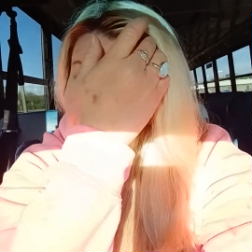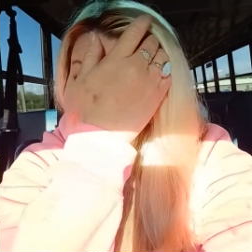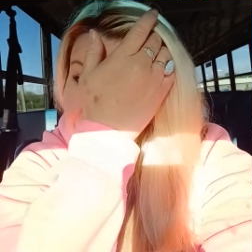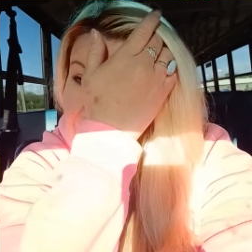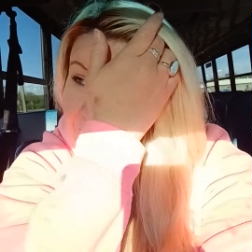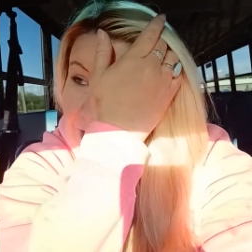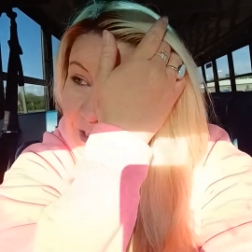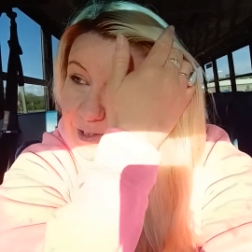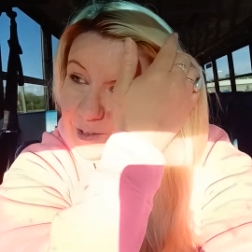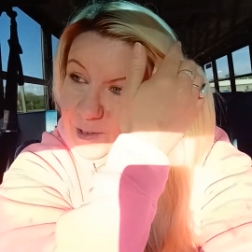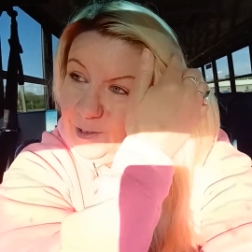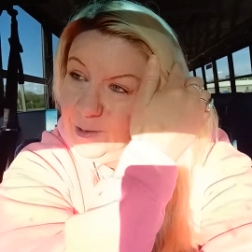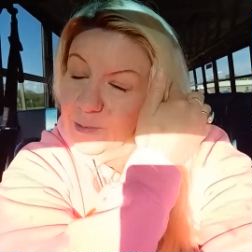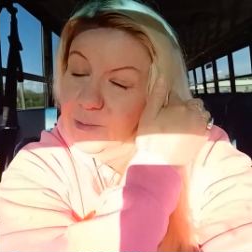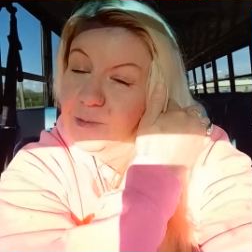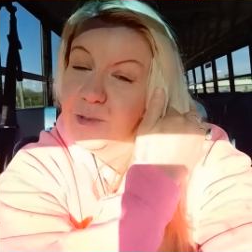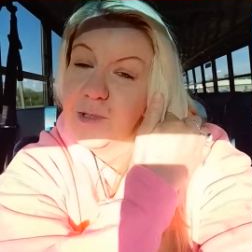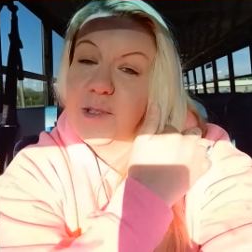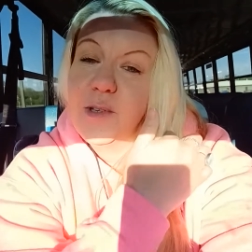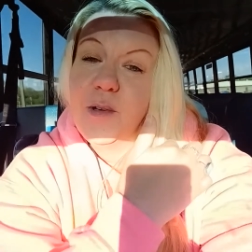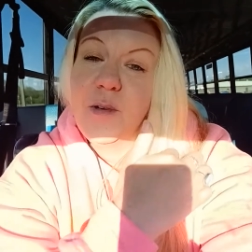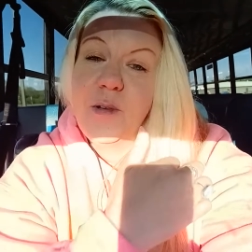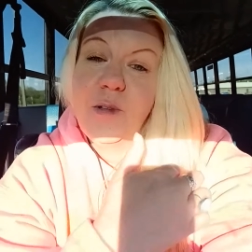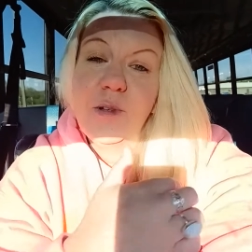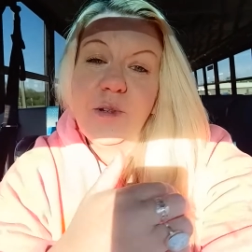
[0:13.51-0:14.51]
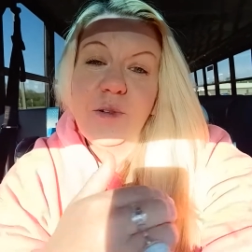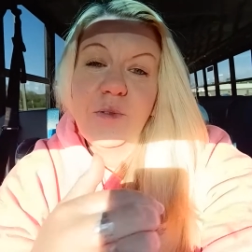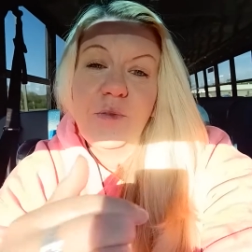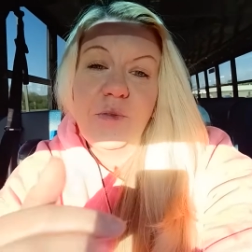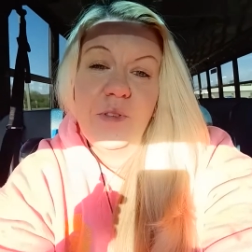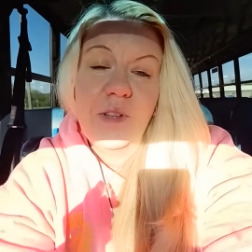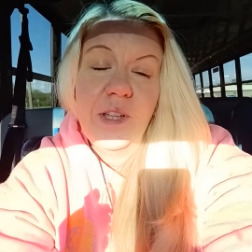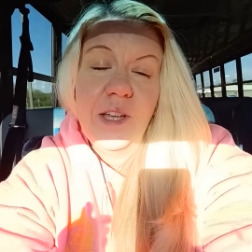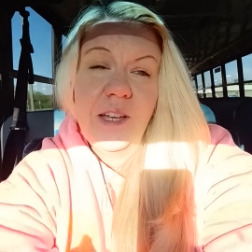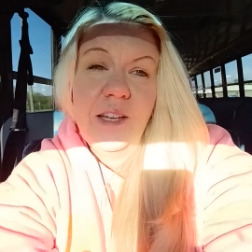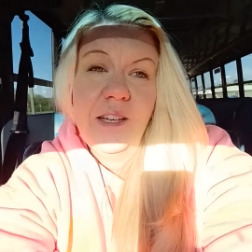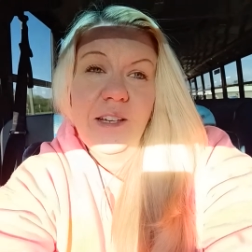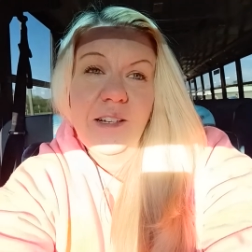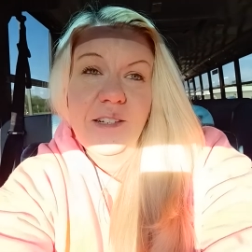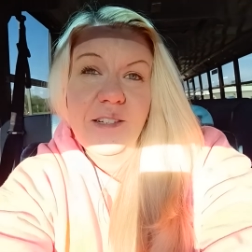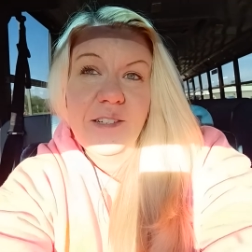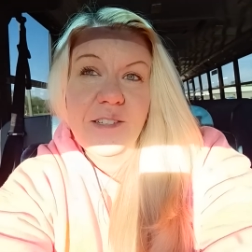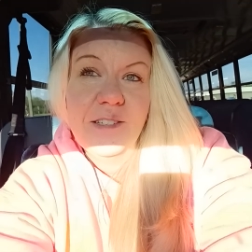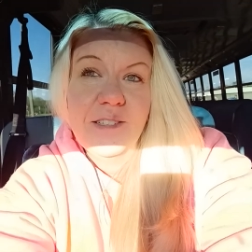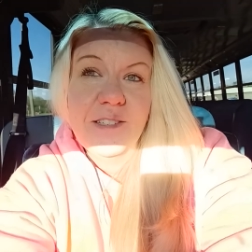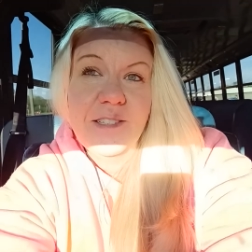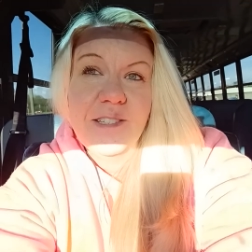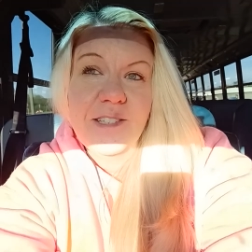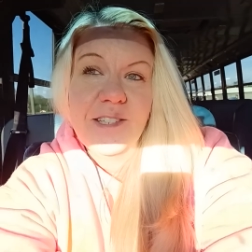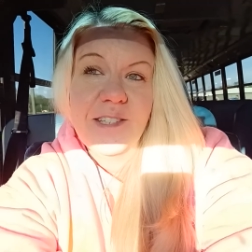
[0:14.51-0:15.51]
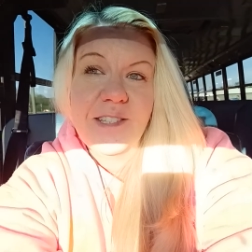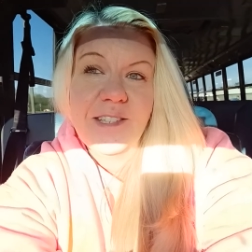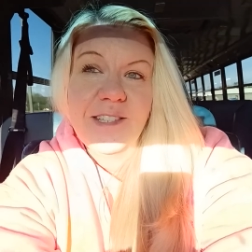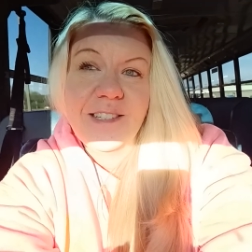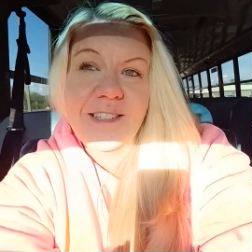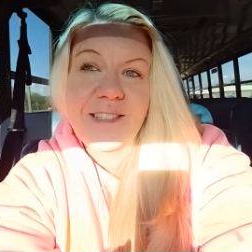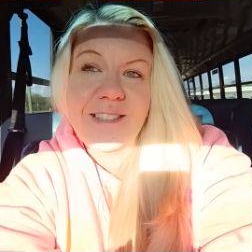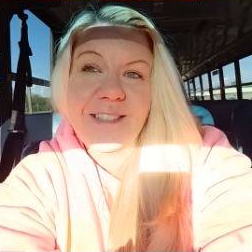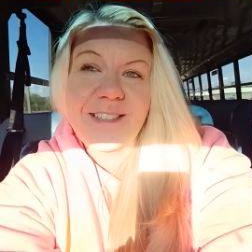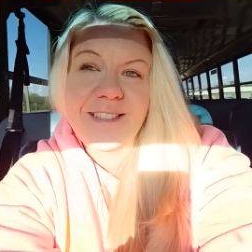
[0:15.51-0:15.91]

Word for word: Um, solar flares,